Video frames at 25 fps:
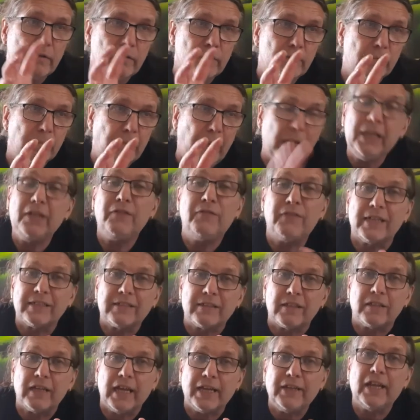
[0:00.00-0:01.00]

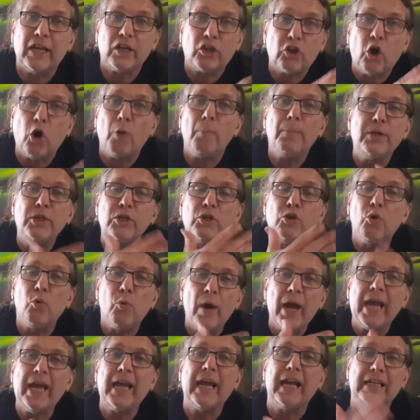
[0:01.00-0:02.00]
manifested and they're coming your
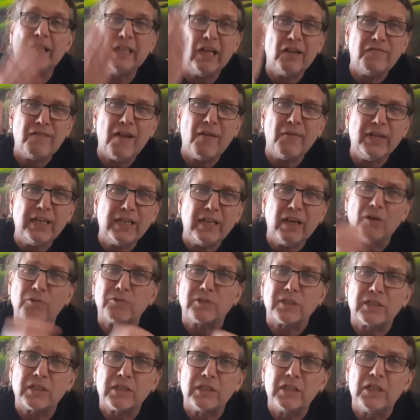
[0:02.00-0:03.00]
way and they're very
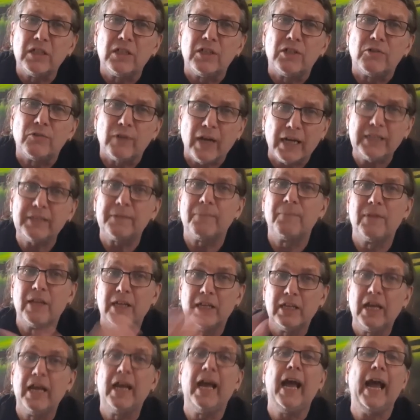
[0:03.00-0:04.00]
close, right?
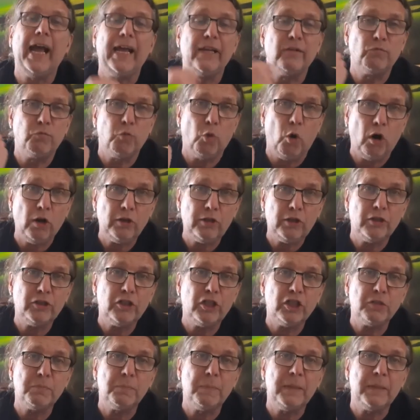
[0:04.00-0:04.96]
And water just